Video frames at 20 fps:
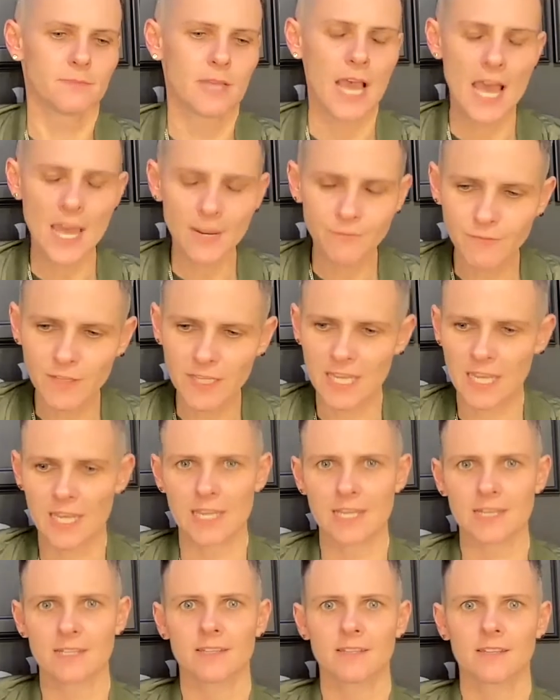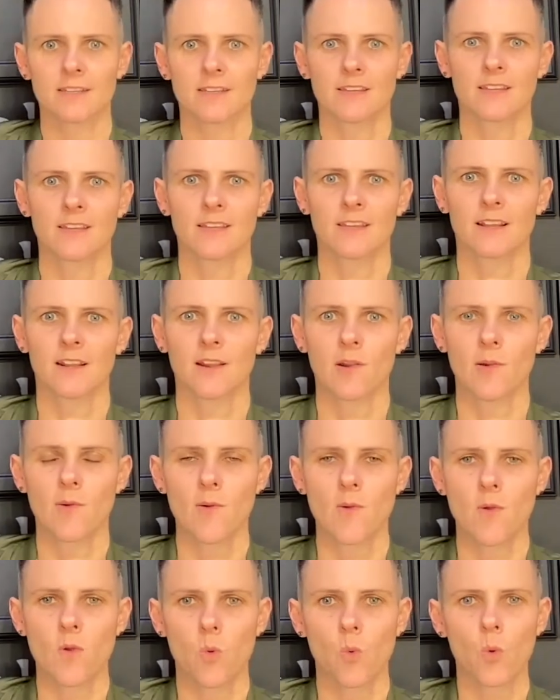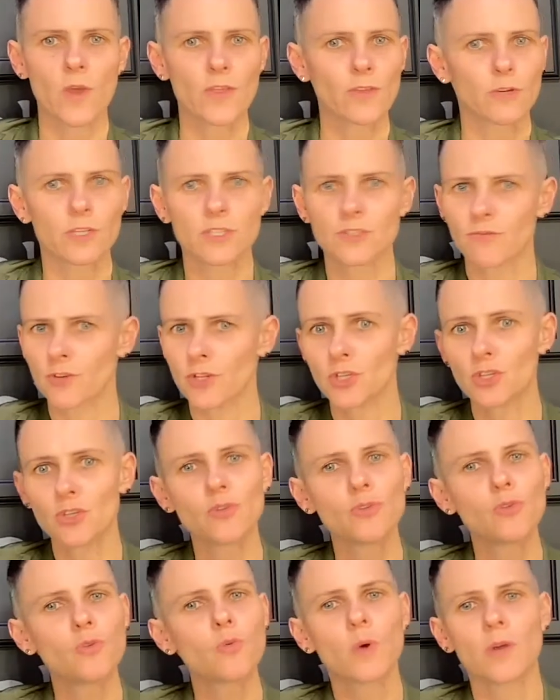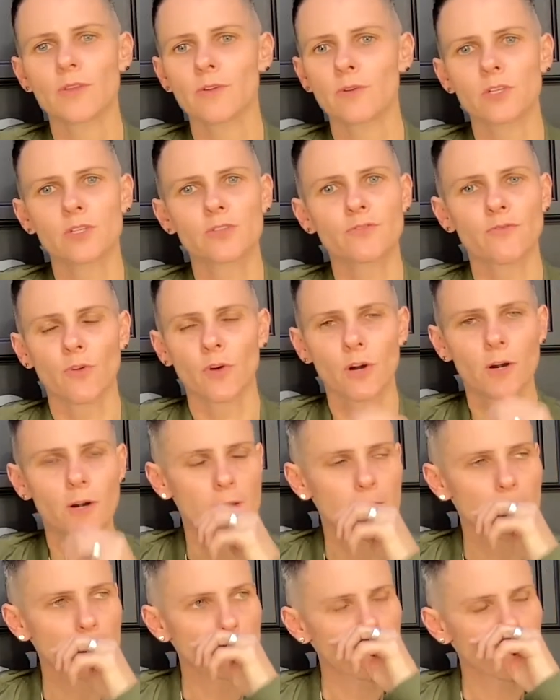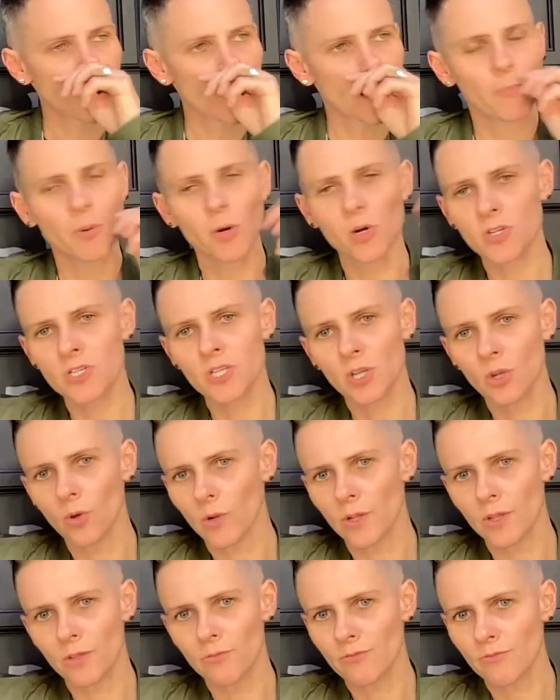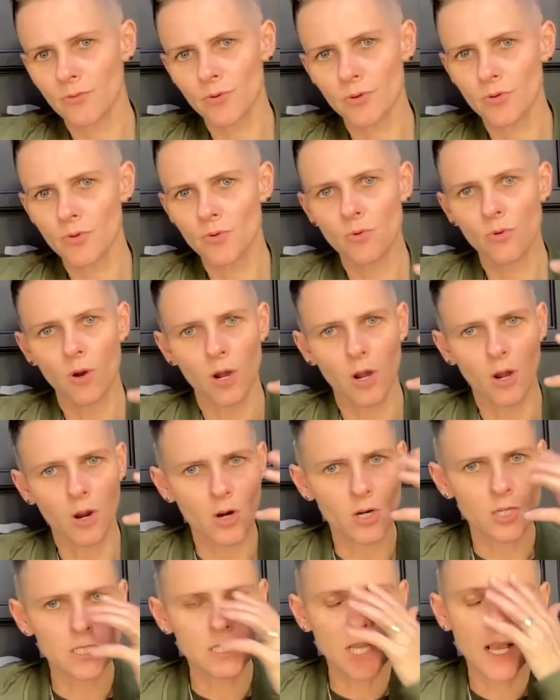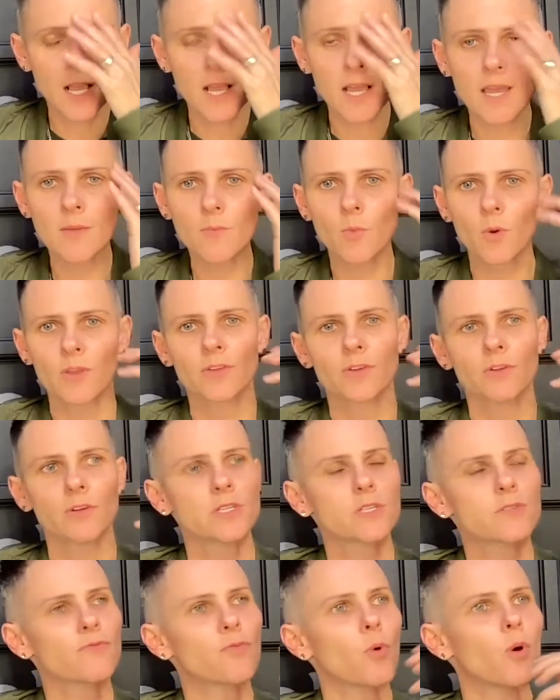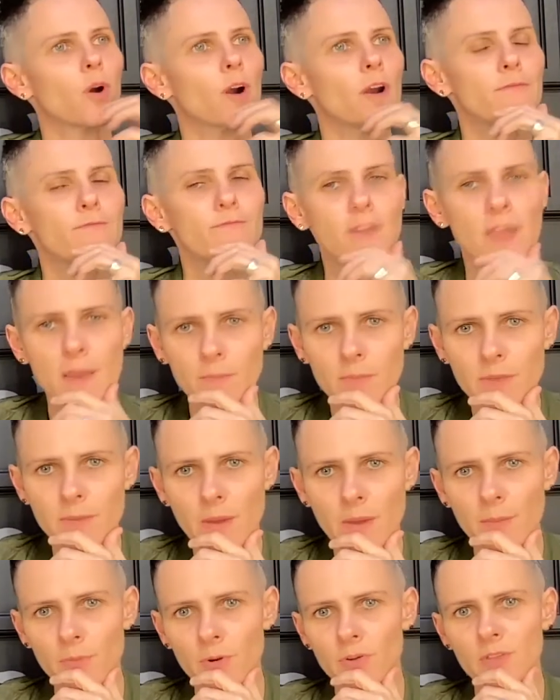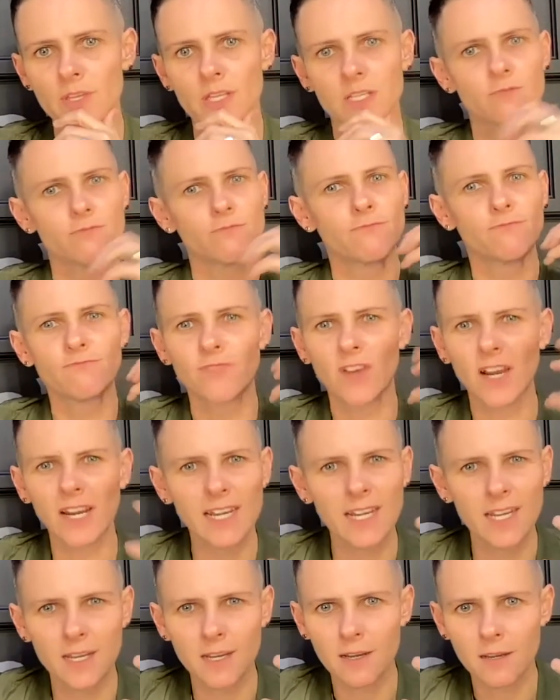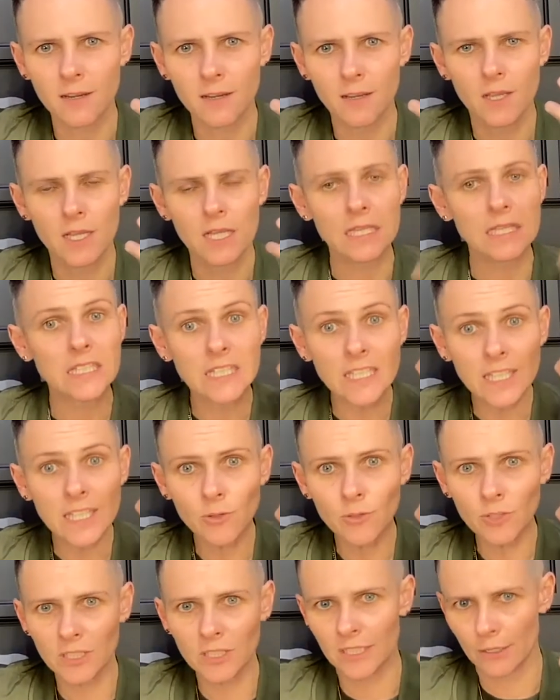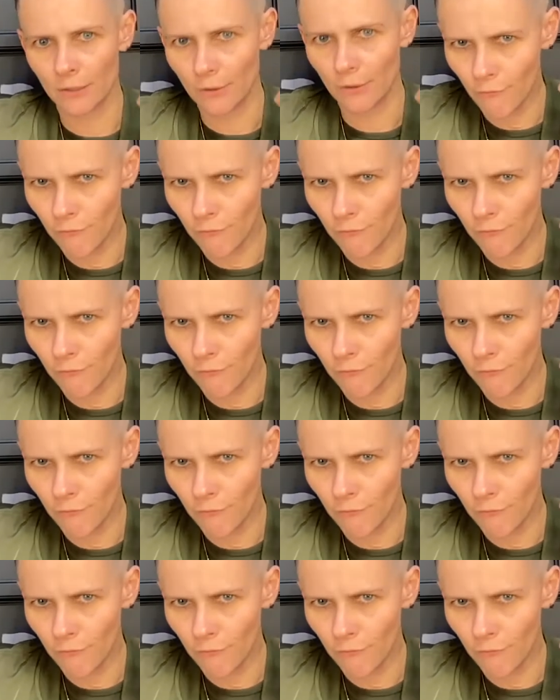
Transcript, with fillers: advocate. Whether it's for you, whether it's for a person going through a hard time, whether it's for a family member that's fighting literally